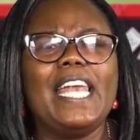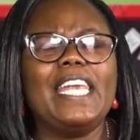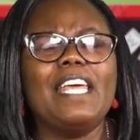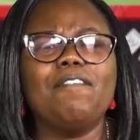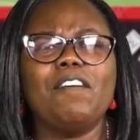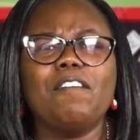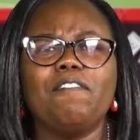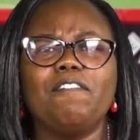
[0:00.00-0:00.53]

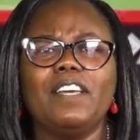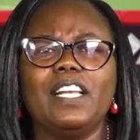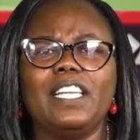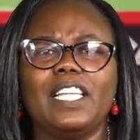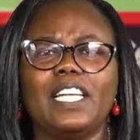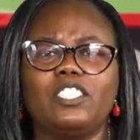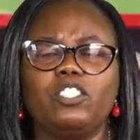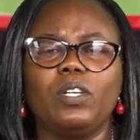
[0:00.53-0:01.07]
Never feel
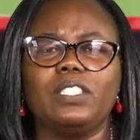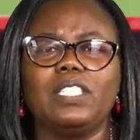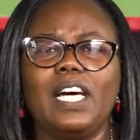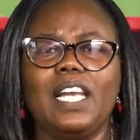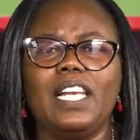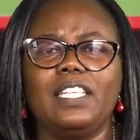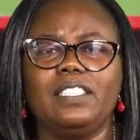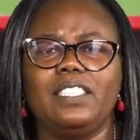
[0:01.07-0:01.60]
that your
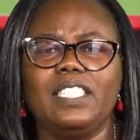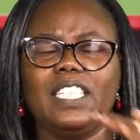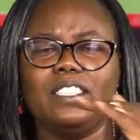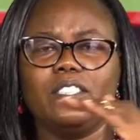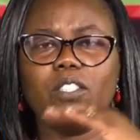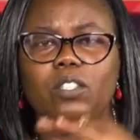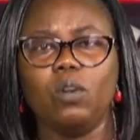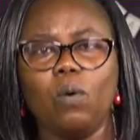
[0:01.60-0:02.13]
talent
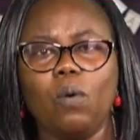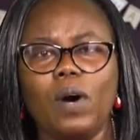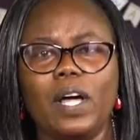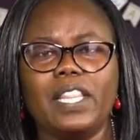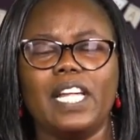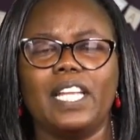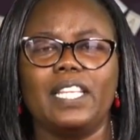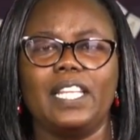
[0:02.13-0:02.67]
is lower
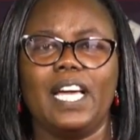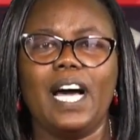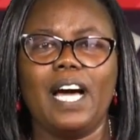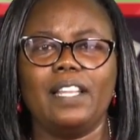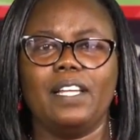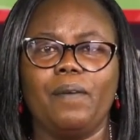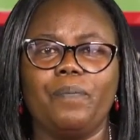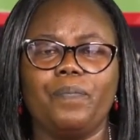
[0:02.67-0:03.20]
than the
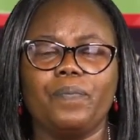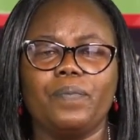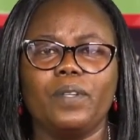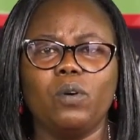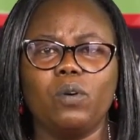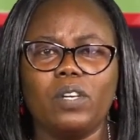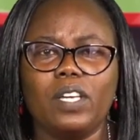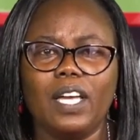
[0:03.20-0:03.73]
other,
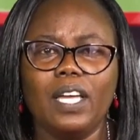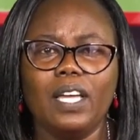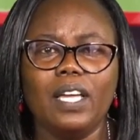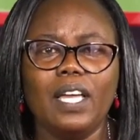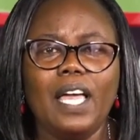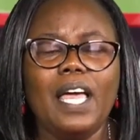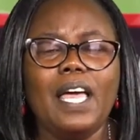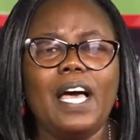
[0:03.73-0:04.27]
okay?
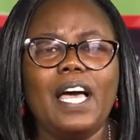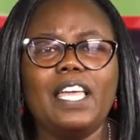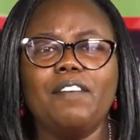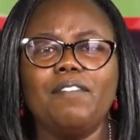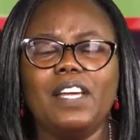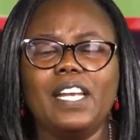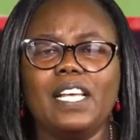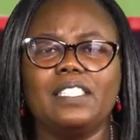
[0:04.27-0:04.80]

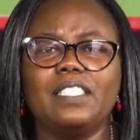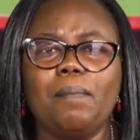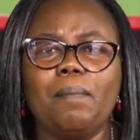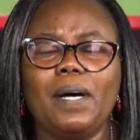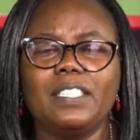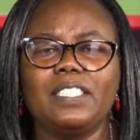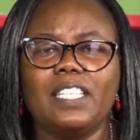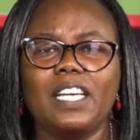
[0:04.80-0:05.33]
Even as the
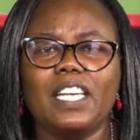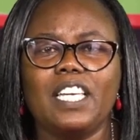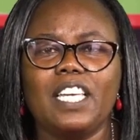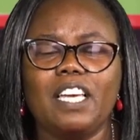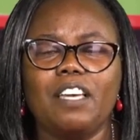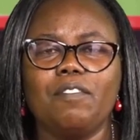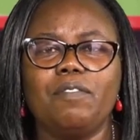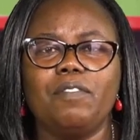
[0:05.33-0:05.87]
master
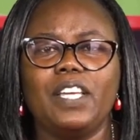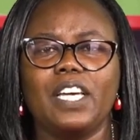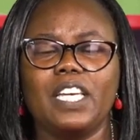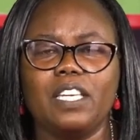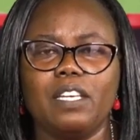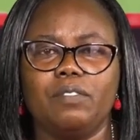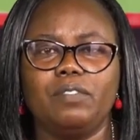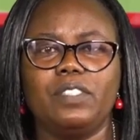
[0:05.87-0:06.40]
gave the
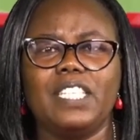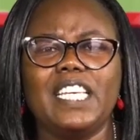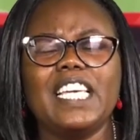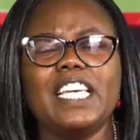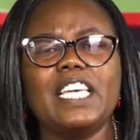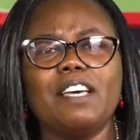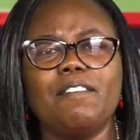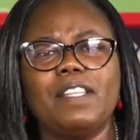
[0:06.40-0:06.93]
gifts, he
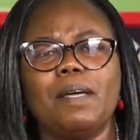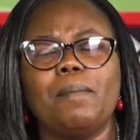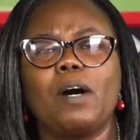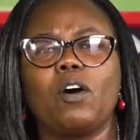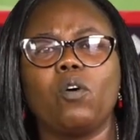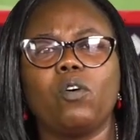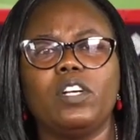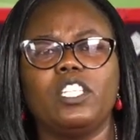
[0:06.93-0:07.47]
gave them
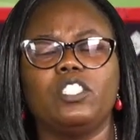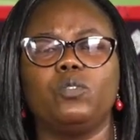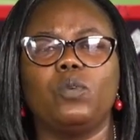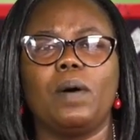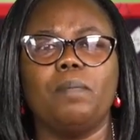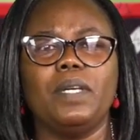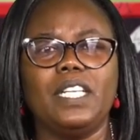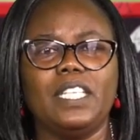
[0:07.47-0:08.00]
according to
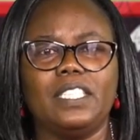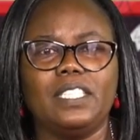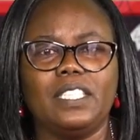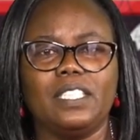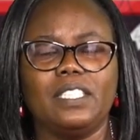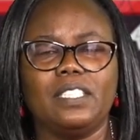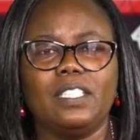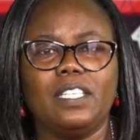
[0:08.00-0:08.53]

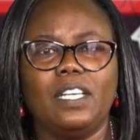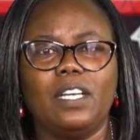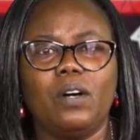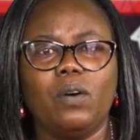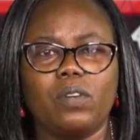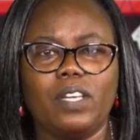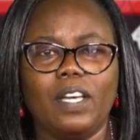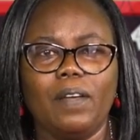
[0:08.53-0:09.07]
abilities,
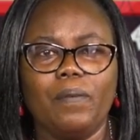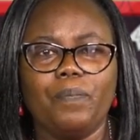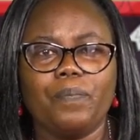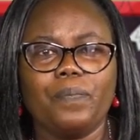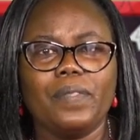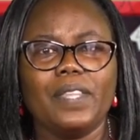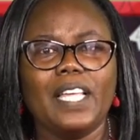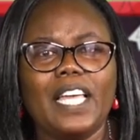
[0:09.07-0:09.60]
okay?
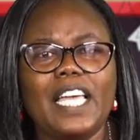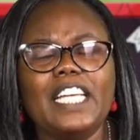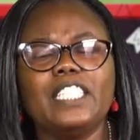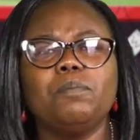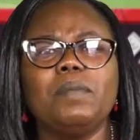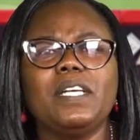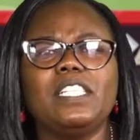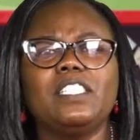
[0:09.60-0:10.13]
It
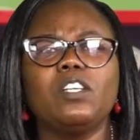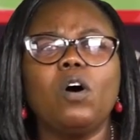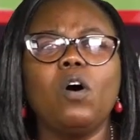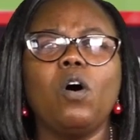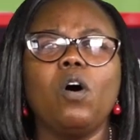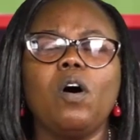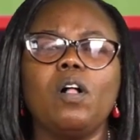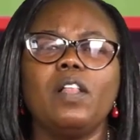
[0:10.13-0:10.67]
means
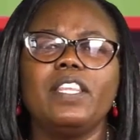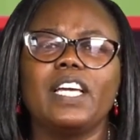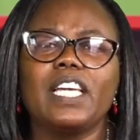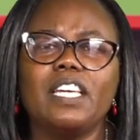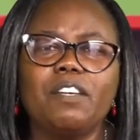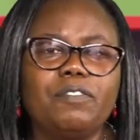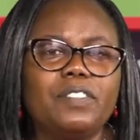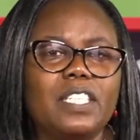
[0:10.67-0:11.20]
all the
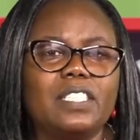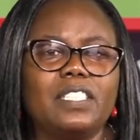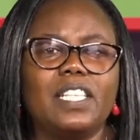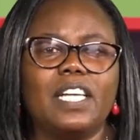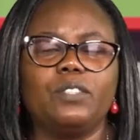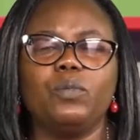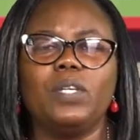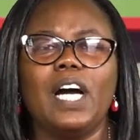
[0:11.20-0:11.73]
giftings
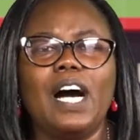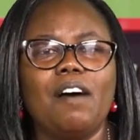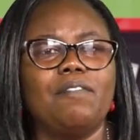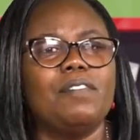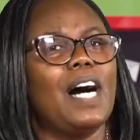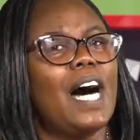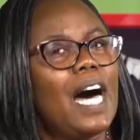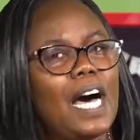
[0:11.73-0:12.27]
that we
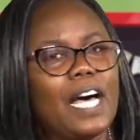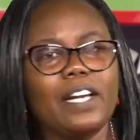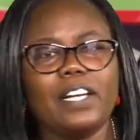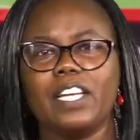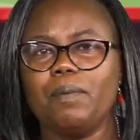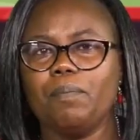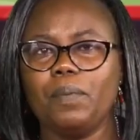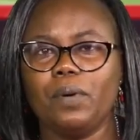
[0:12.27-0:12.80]
have are
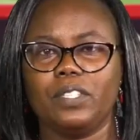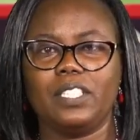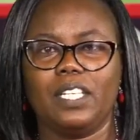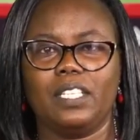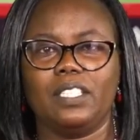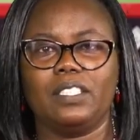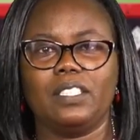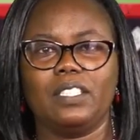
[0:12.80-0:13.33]

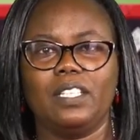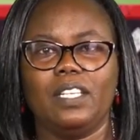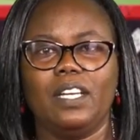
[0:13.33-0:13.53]
important.